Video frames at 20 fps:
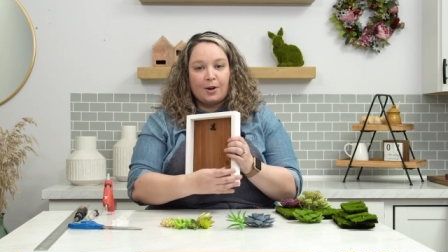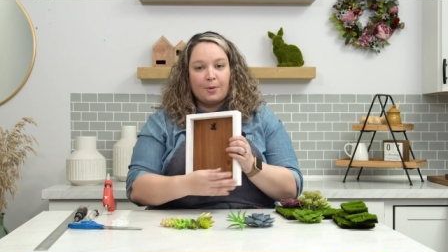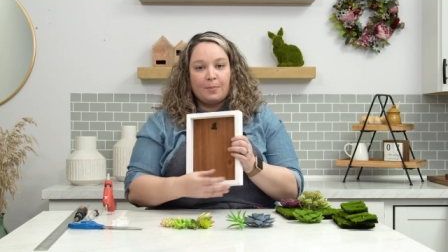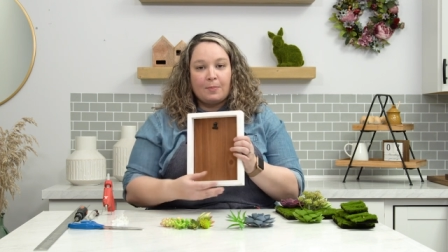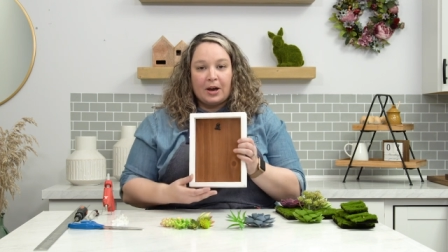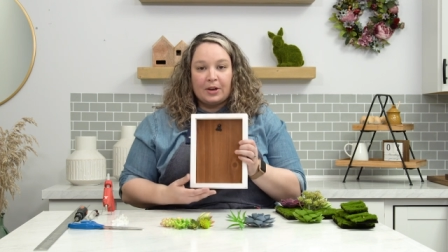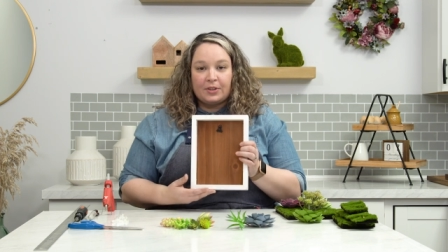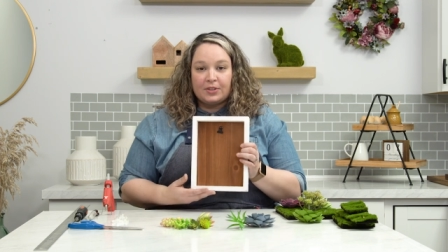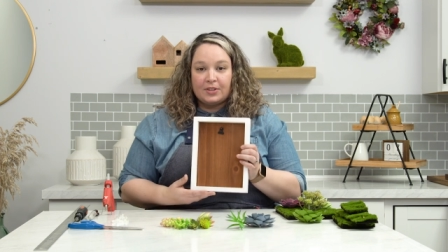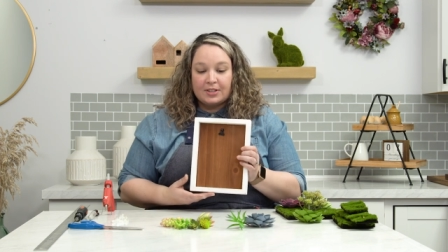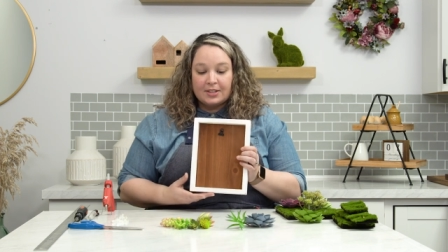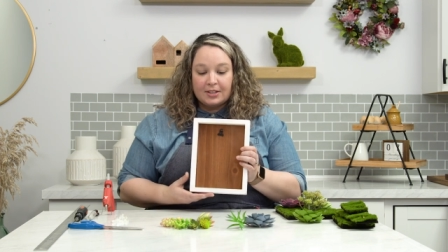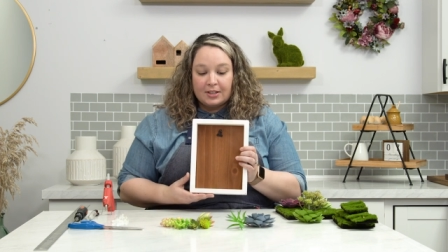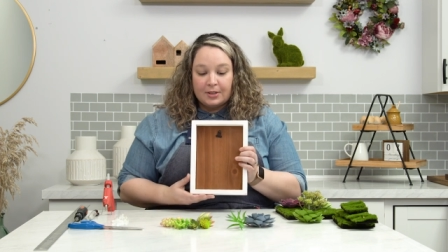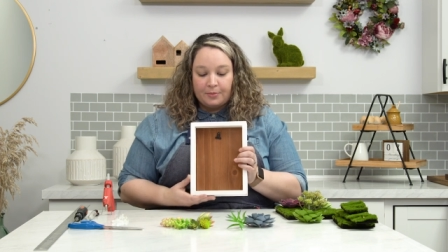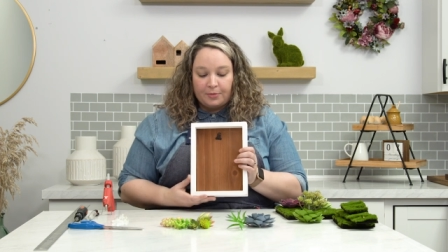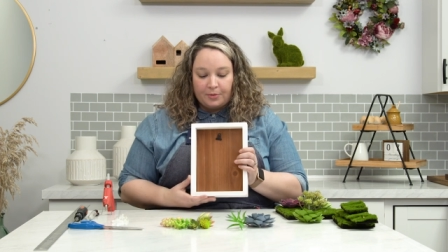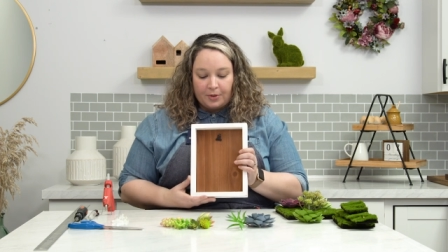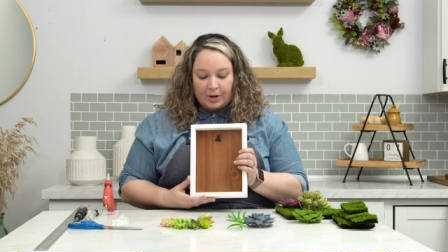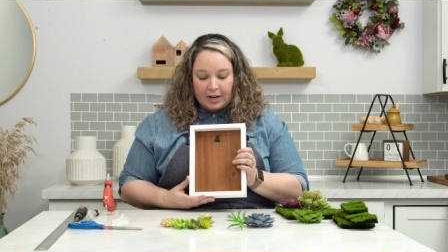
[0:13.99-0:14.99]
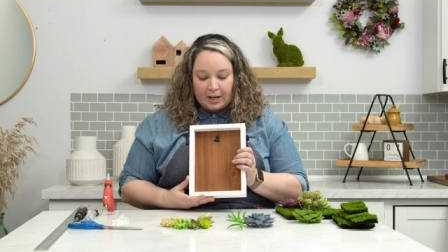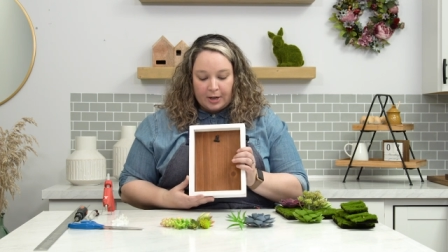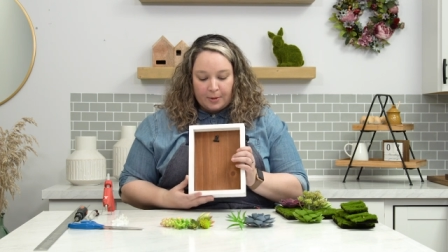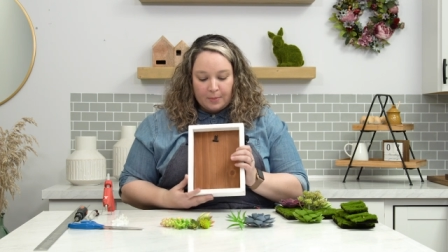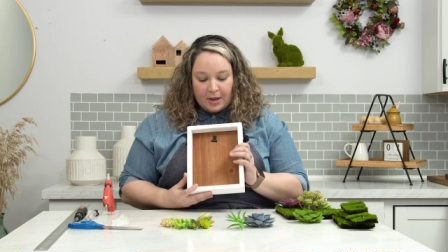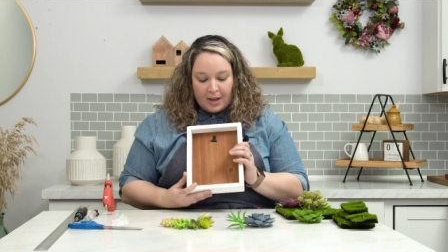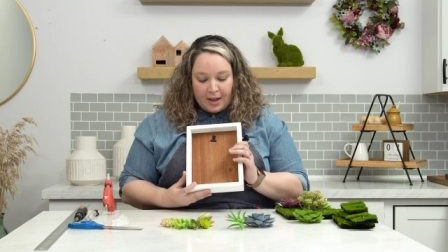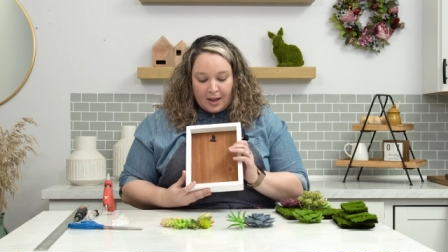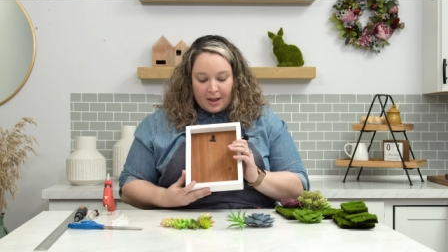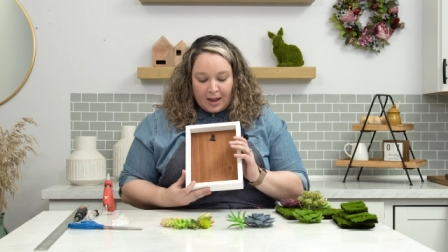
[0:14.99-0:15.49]
about this clip
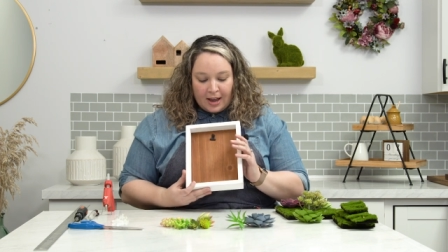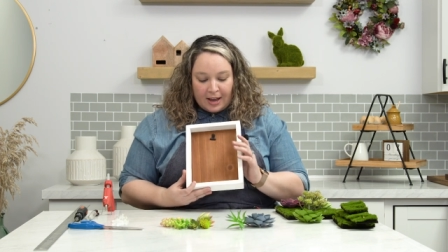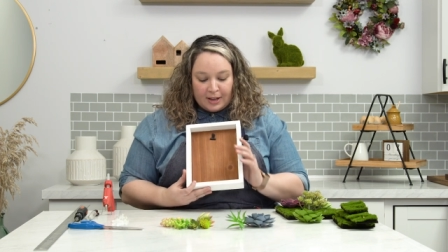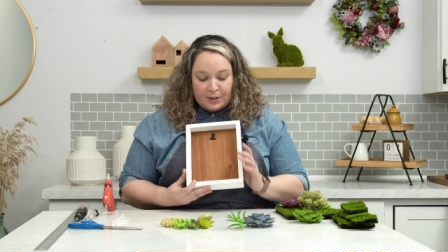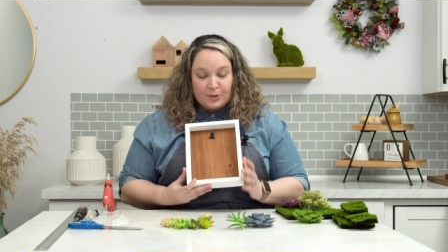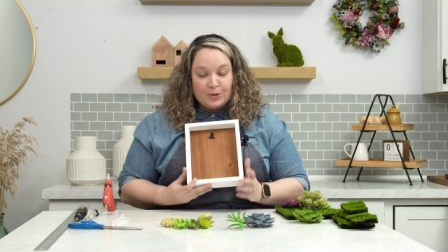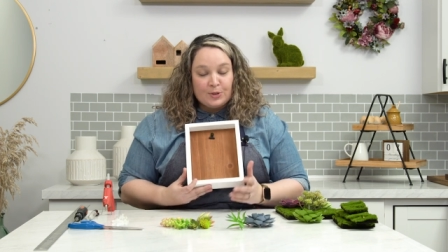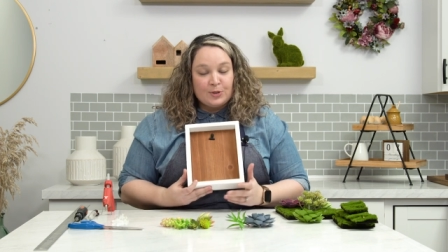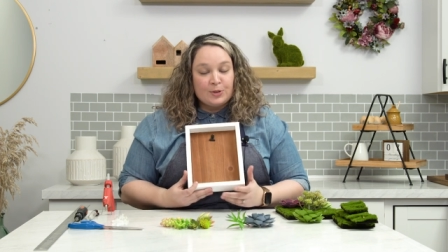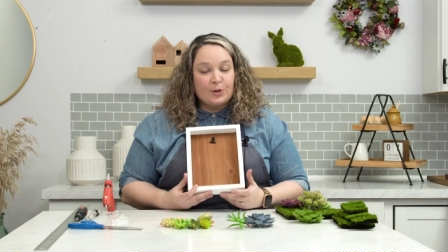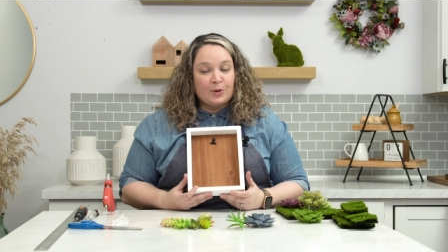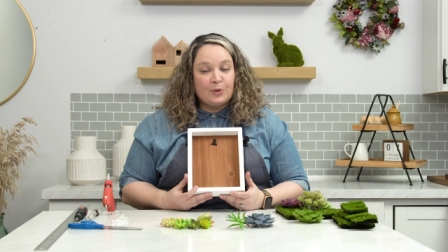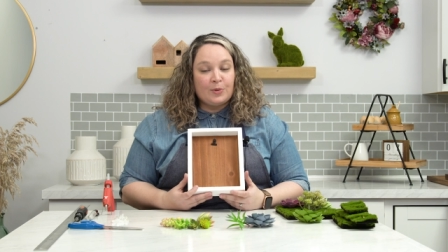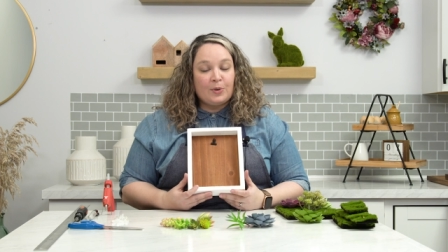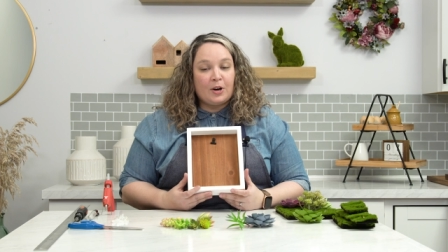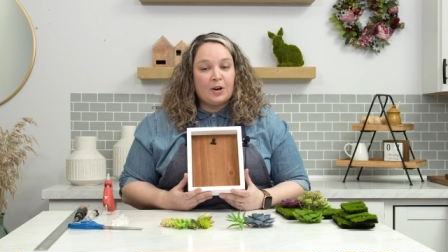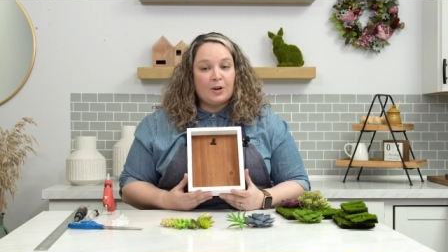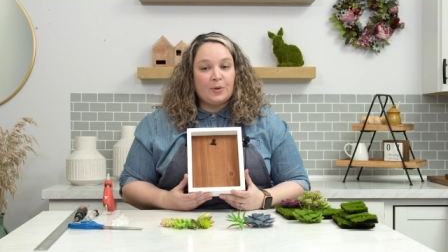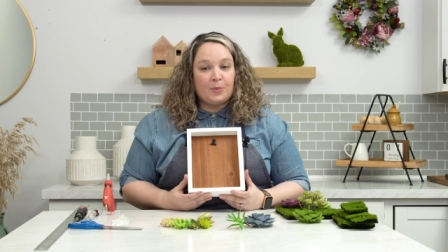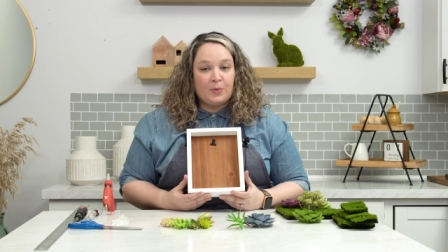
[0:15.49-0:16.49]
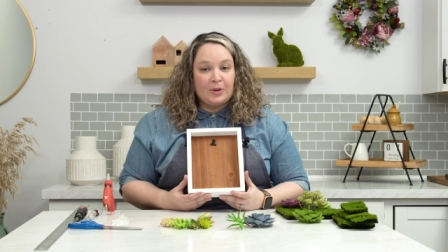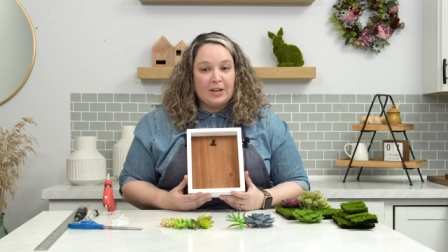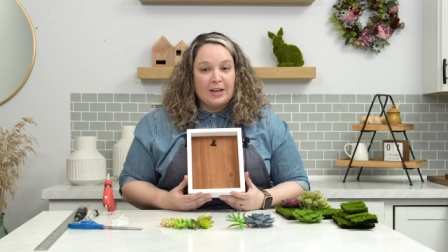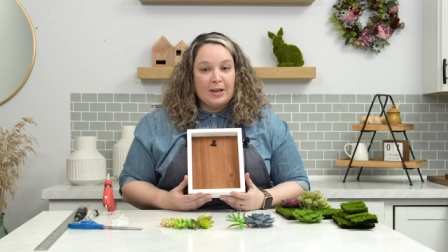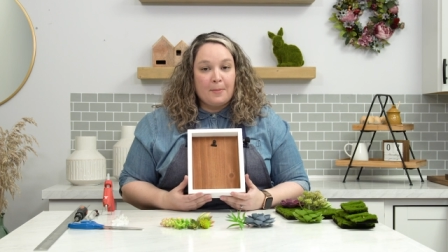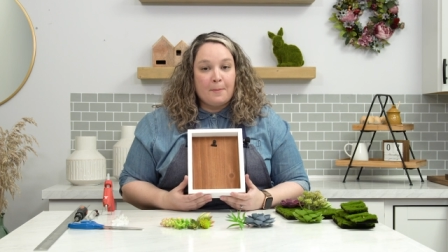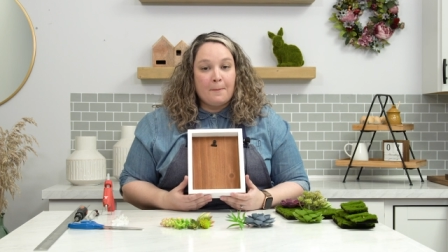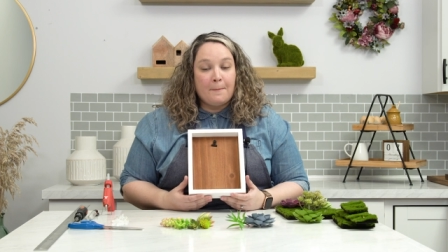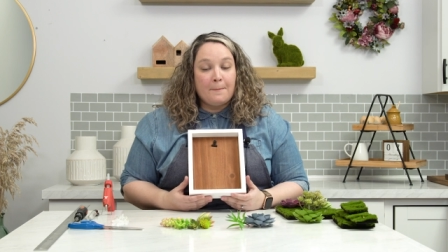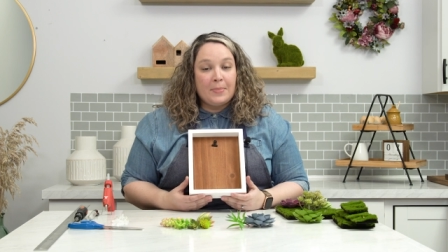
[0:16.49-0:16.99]
frame and so are
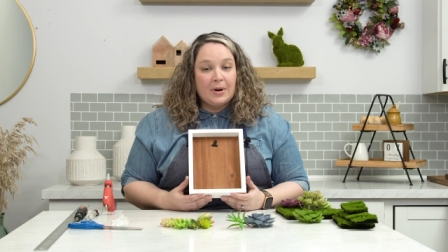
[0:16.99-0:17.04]
we,